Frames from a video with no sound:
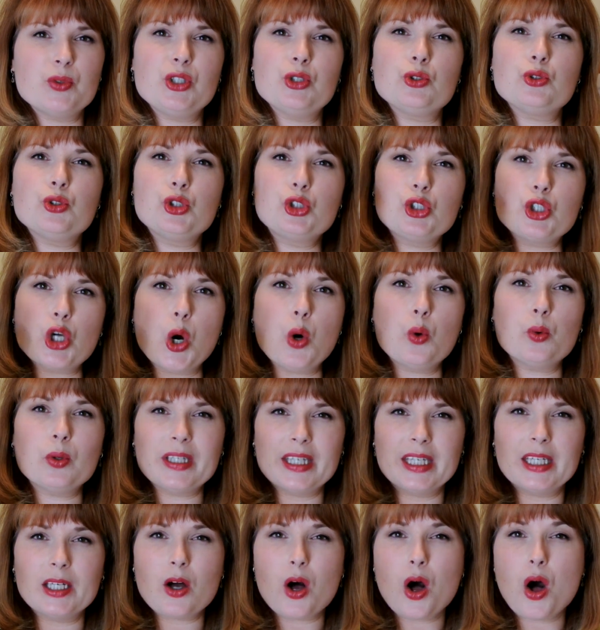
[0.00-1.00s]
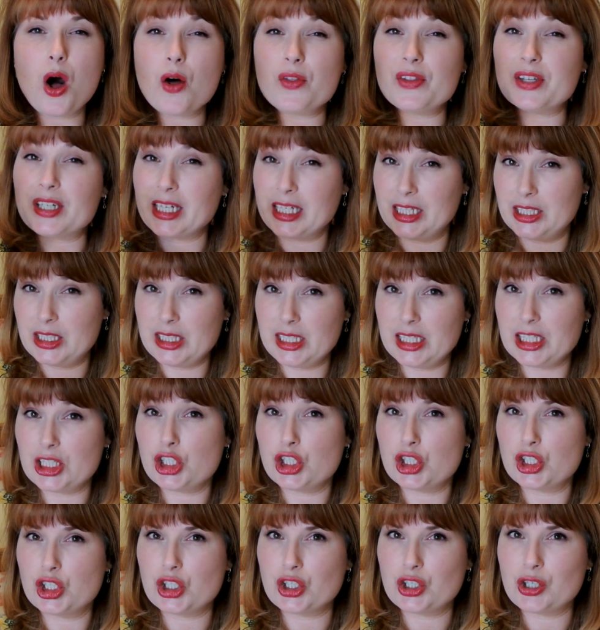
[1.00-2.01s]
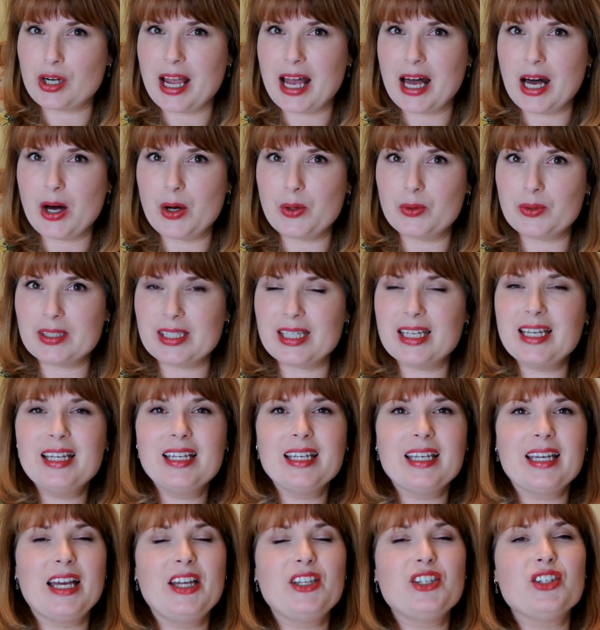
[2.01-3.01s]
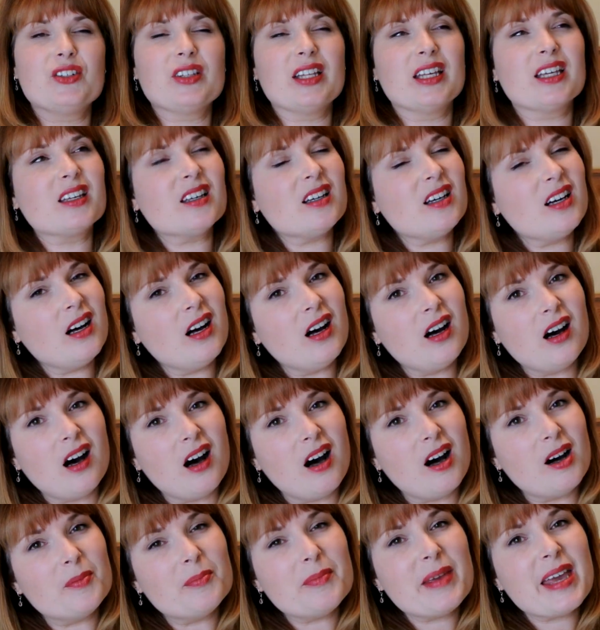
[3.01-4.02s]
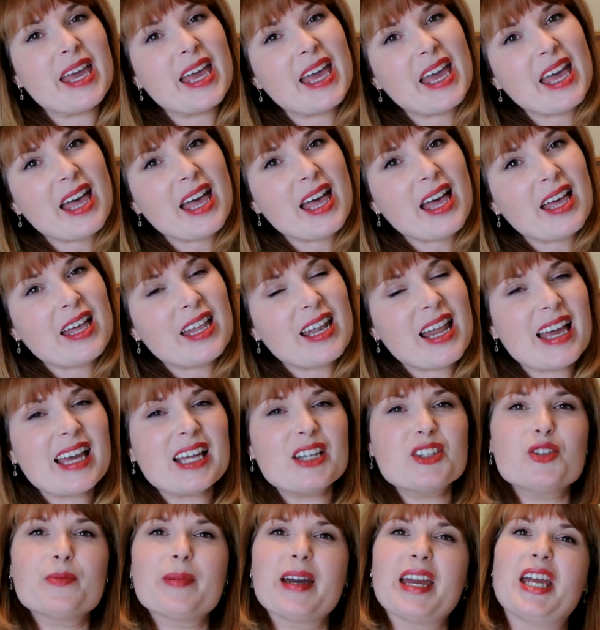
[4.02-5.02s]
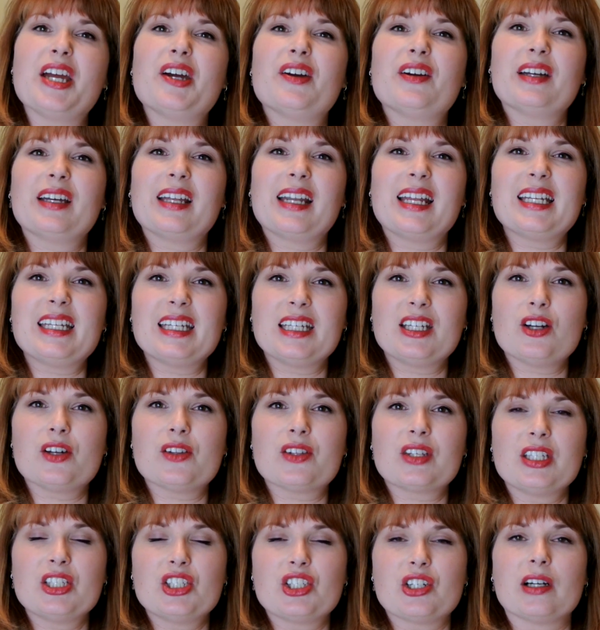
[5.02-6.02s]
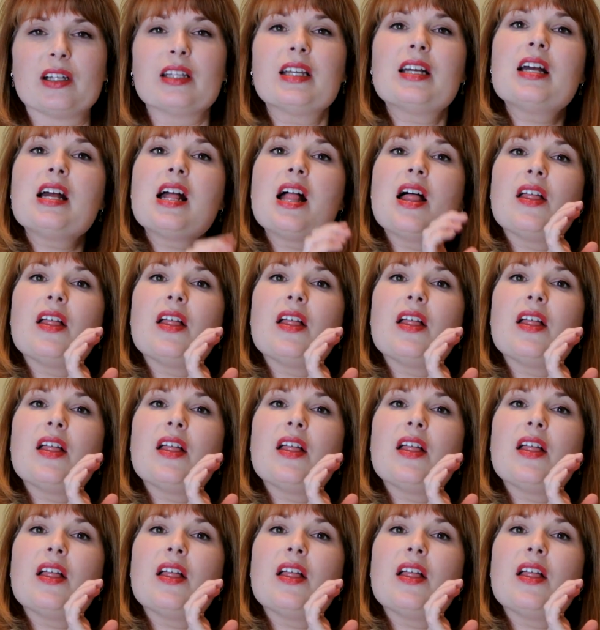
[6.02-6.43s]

when you don't get all the conditioner out, and you're like, oh man, I gotta do my hair again, I didn't get all the conditioner out.